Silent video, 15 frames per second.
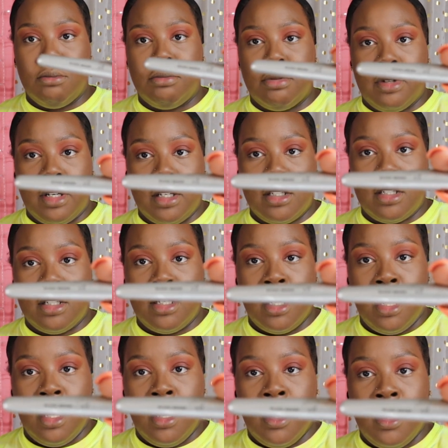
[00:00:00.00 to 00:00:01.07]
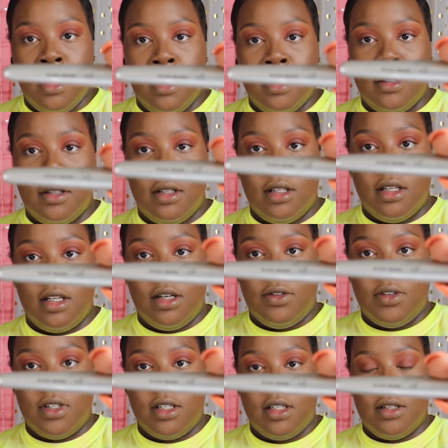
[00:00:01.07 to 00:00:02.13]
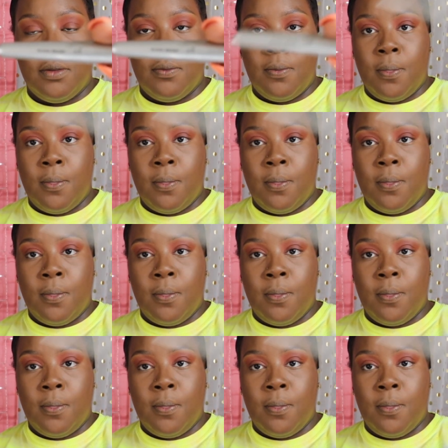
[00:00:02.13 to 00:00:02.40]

Brush. Literally,